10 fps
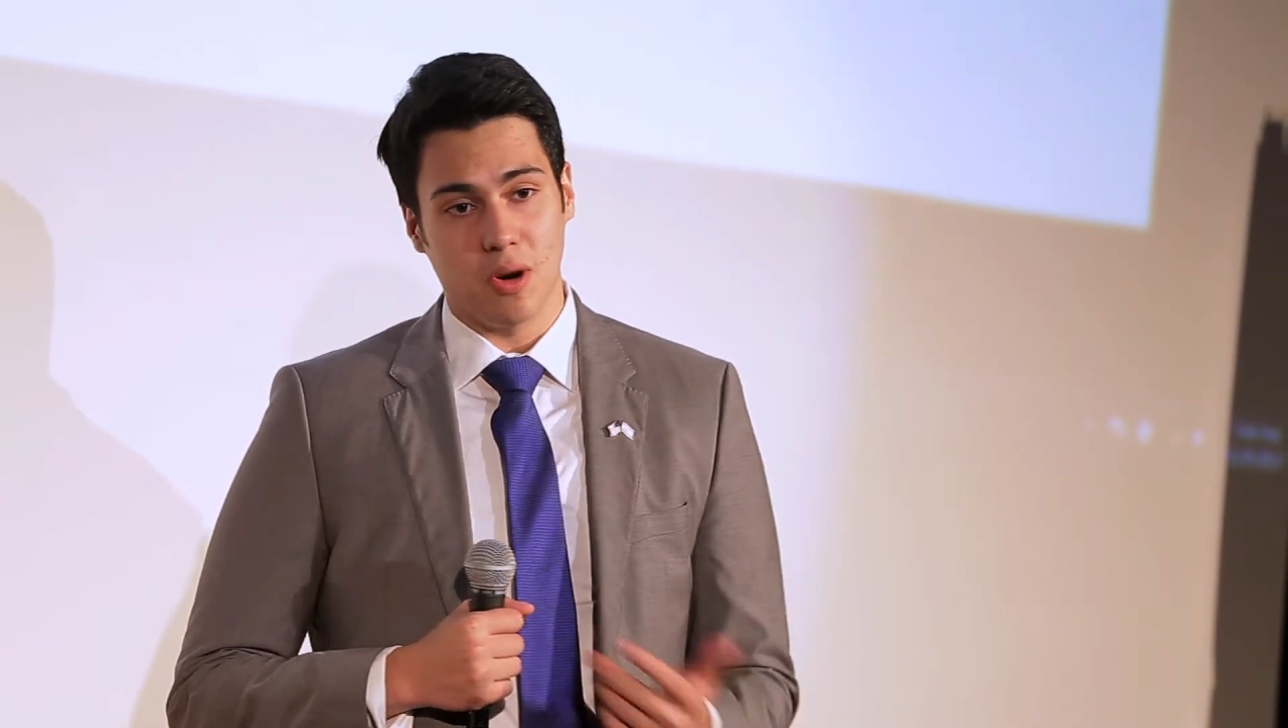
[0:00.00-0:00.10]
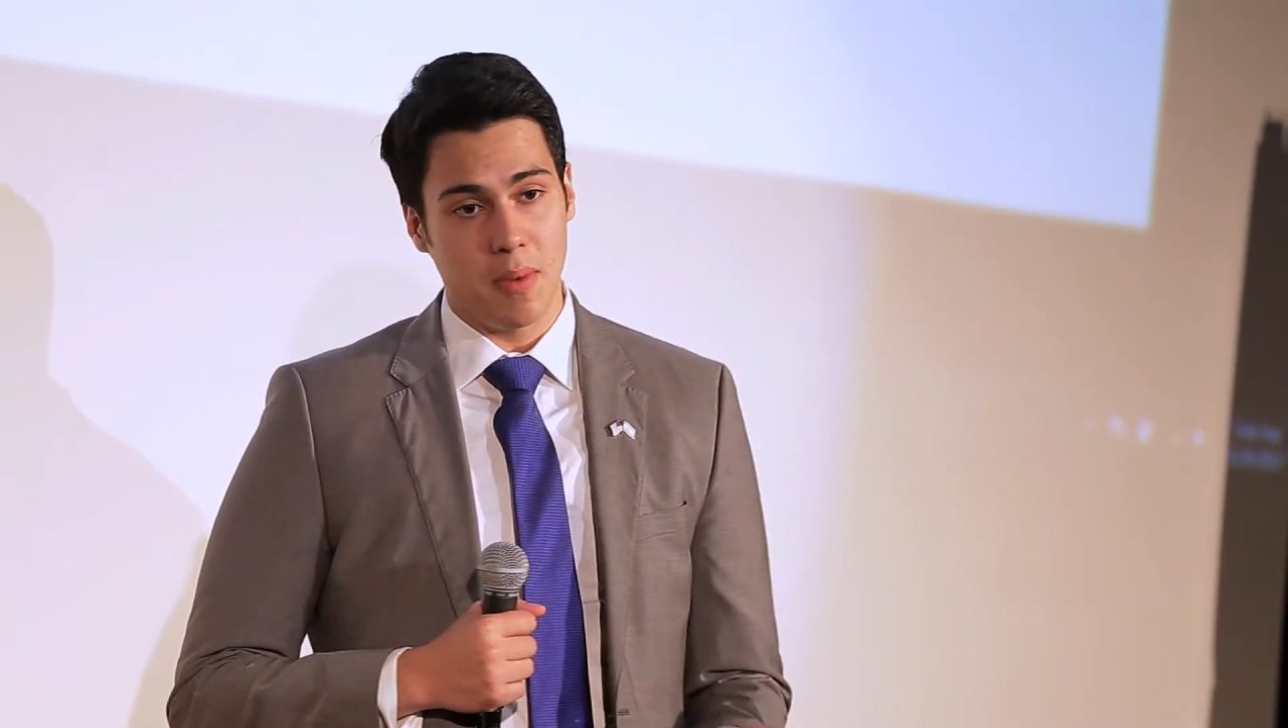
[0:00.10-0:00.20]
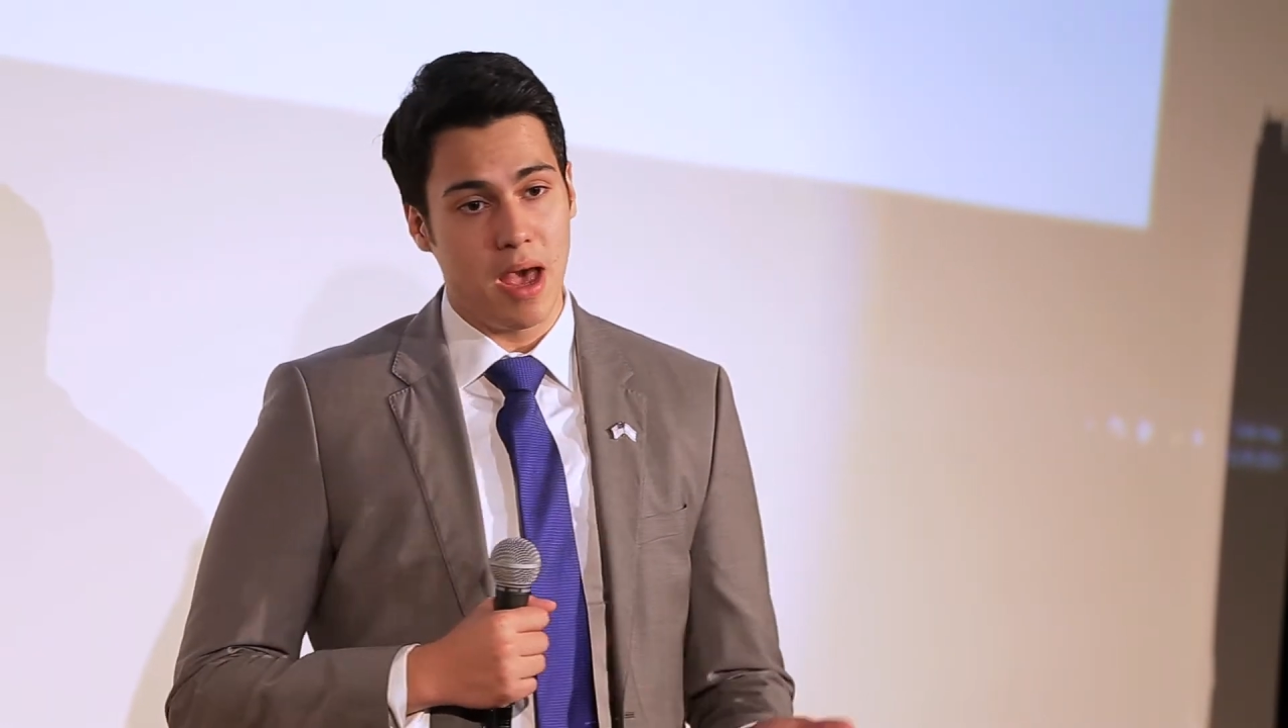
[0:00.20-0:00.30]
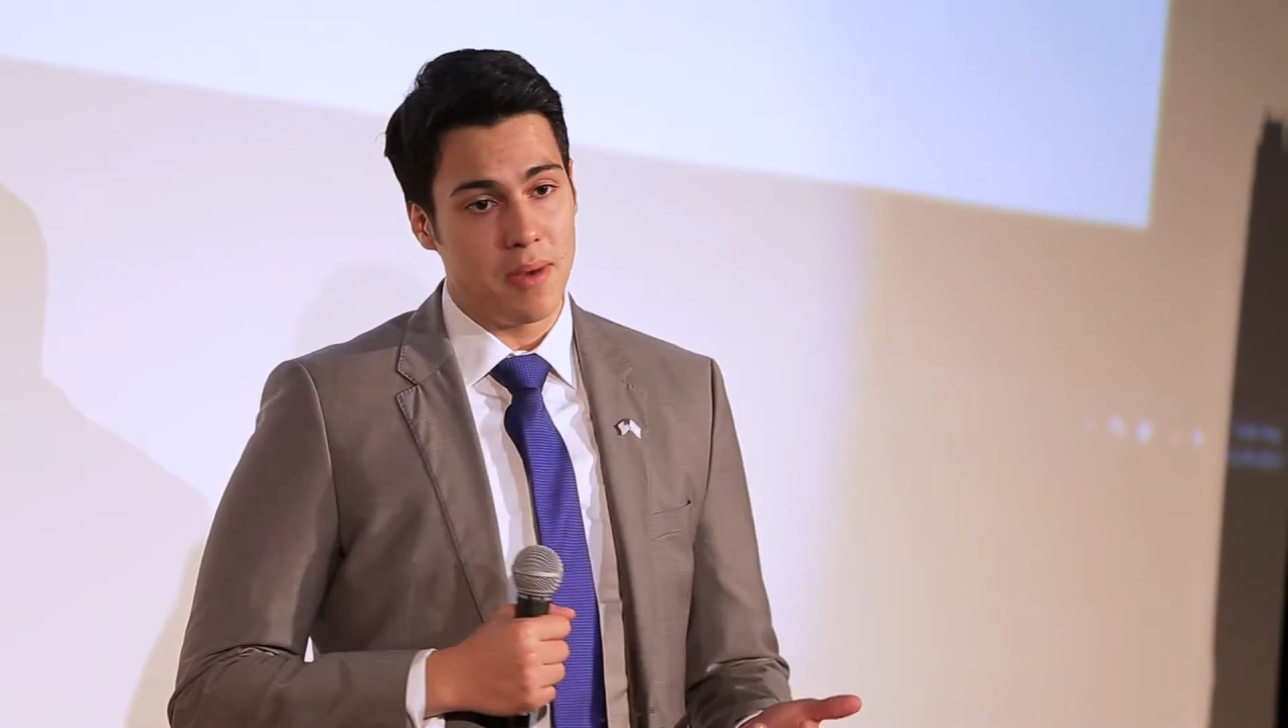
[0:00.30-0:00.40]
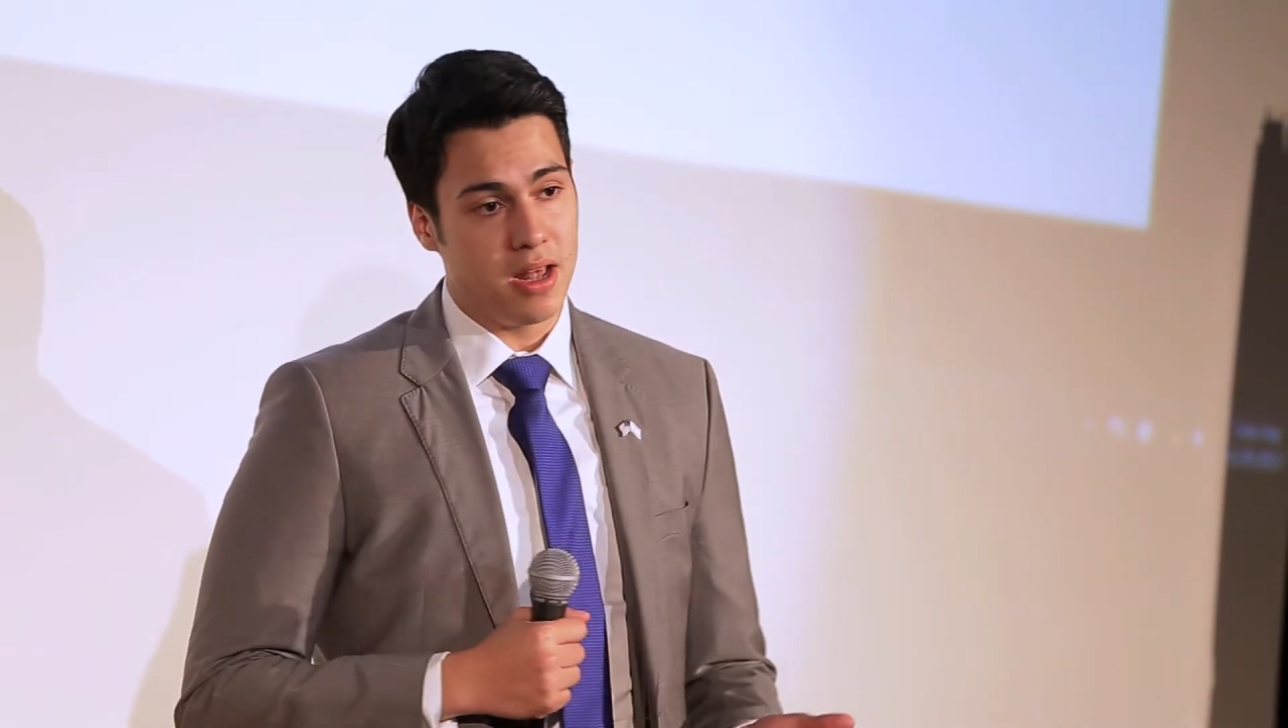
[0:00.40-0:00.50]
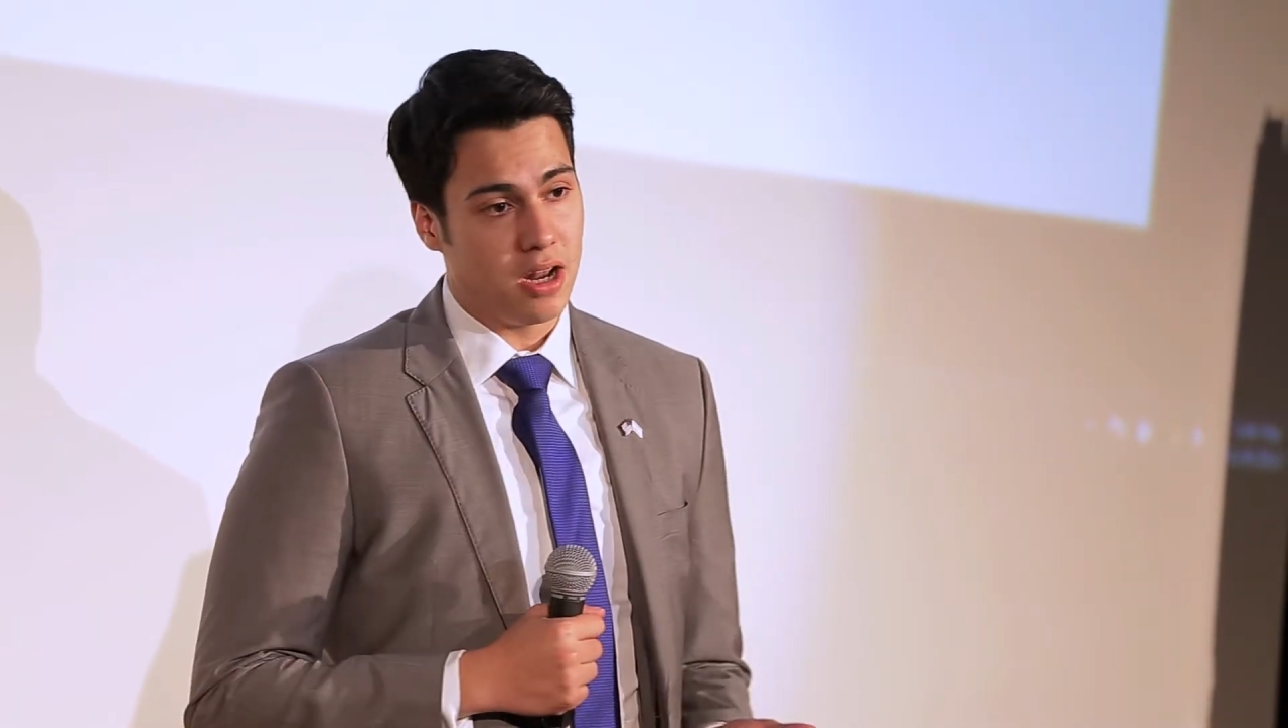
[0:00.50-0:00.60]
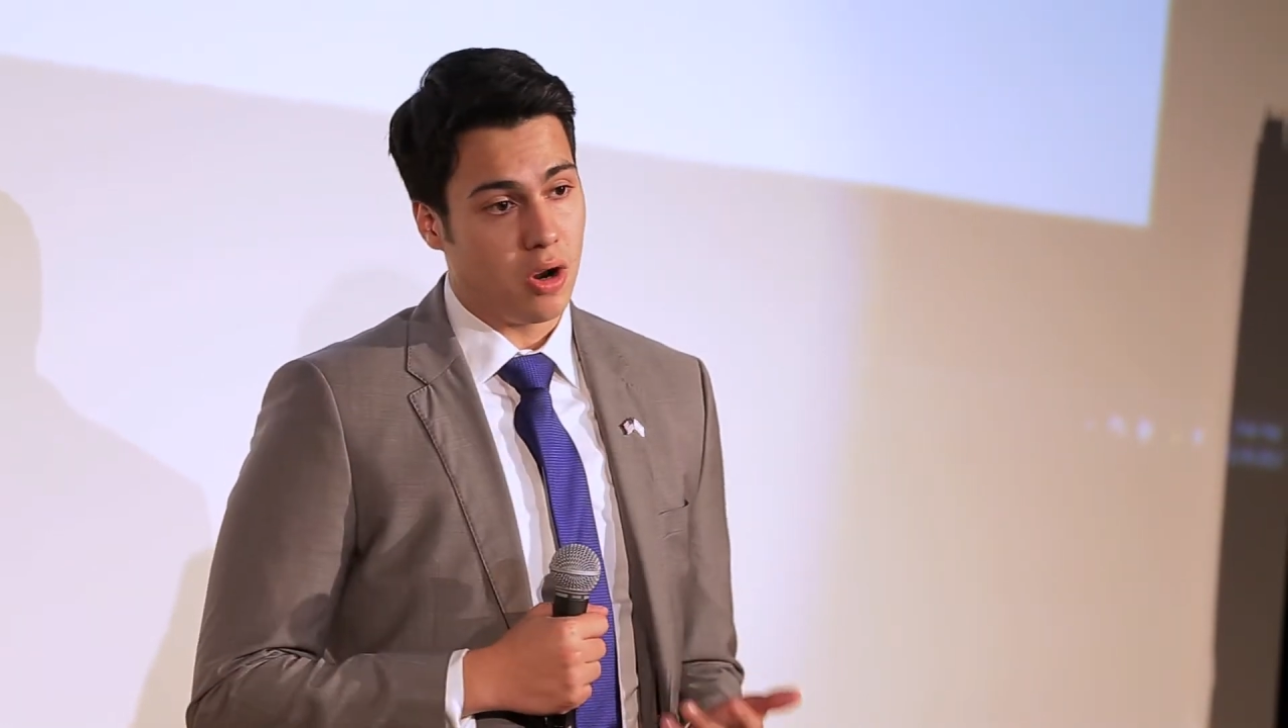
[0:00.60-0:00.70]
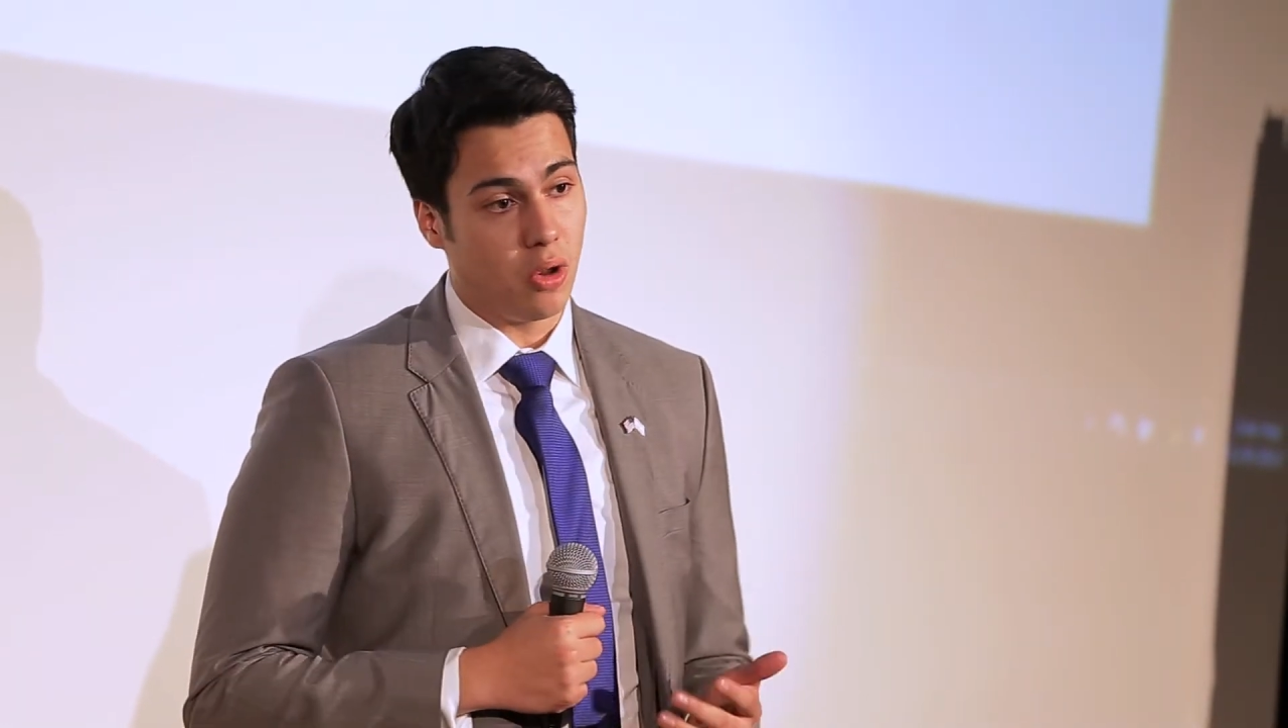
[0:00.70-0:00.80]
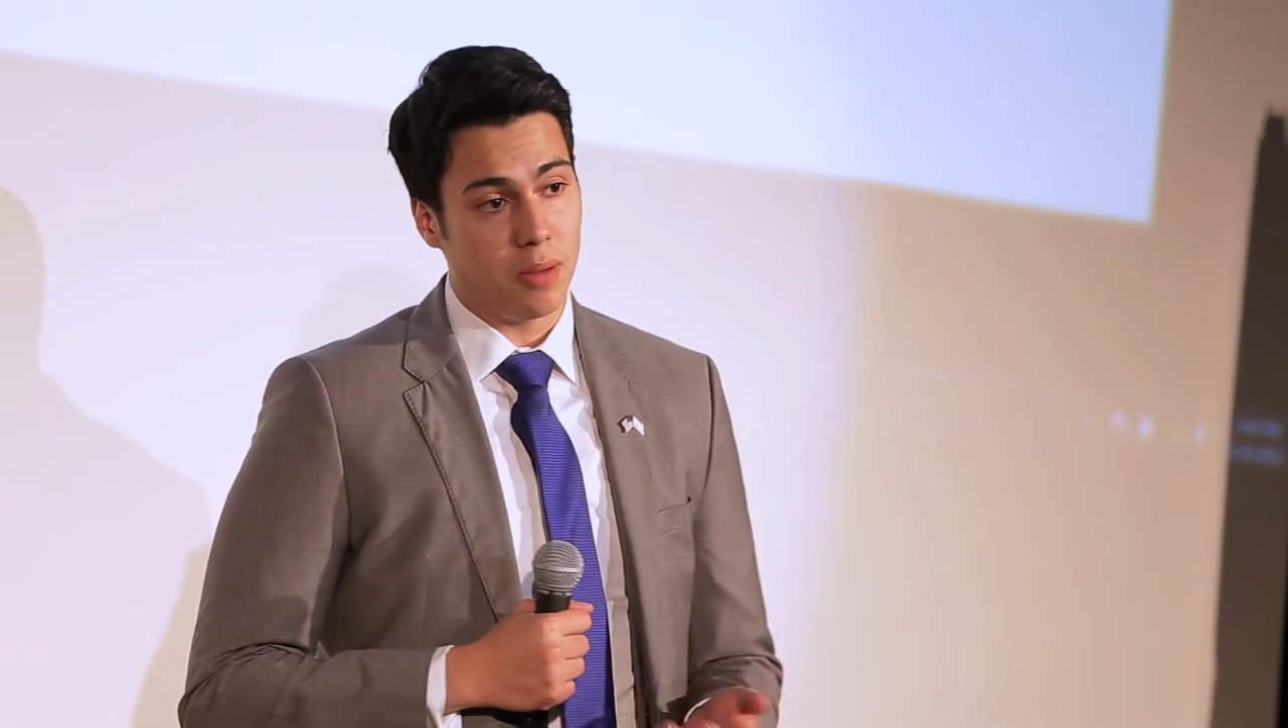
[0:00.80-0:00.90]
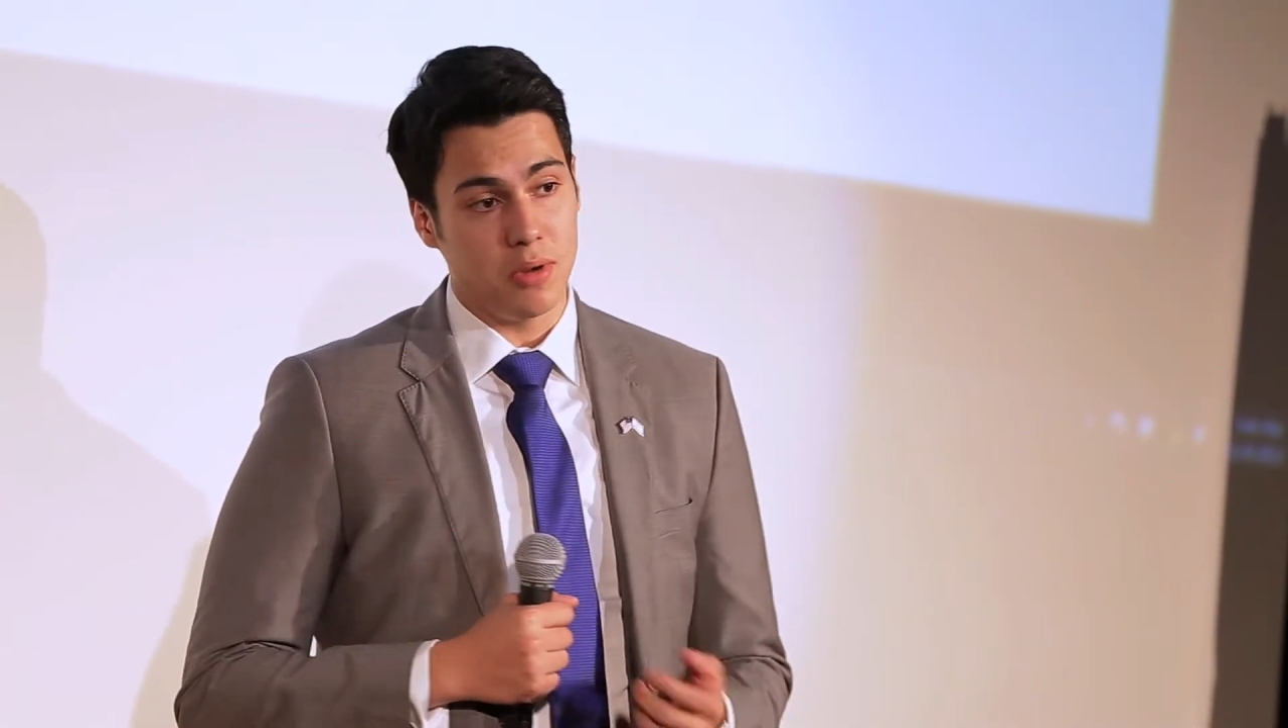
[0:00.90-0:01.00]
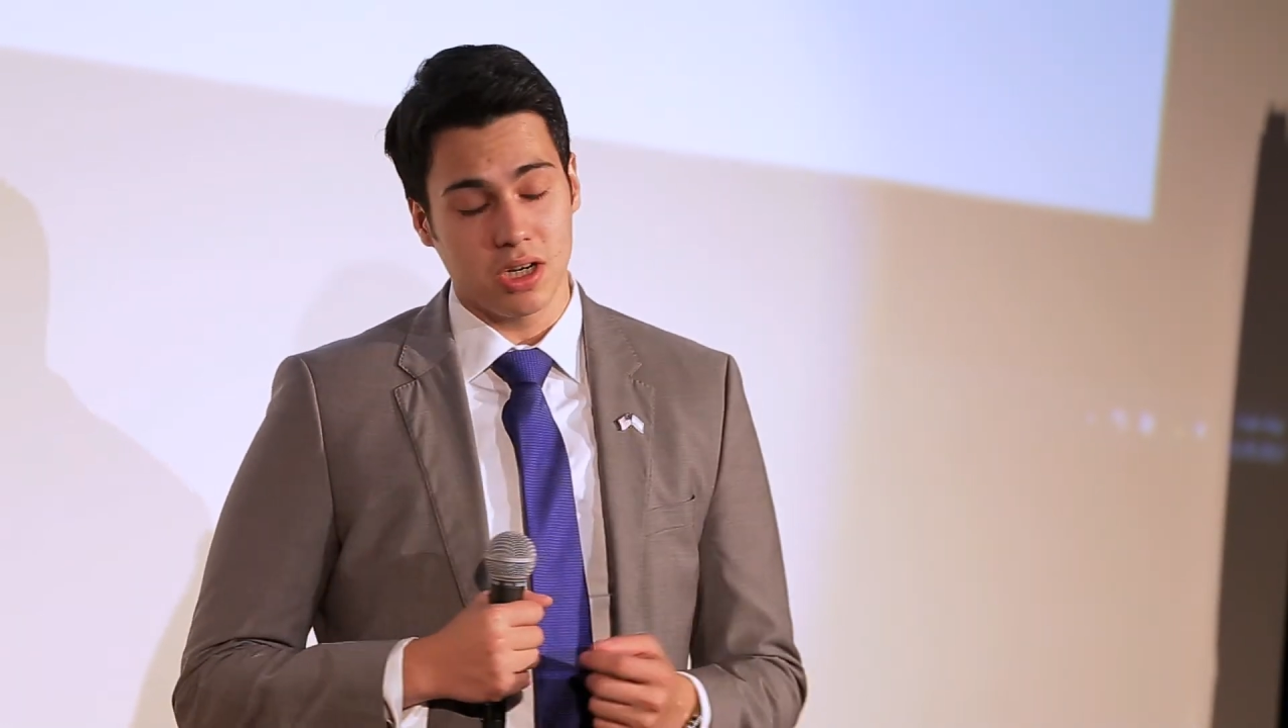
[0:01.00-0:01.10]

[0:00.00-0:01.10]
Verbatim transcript: from Emmet and Olami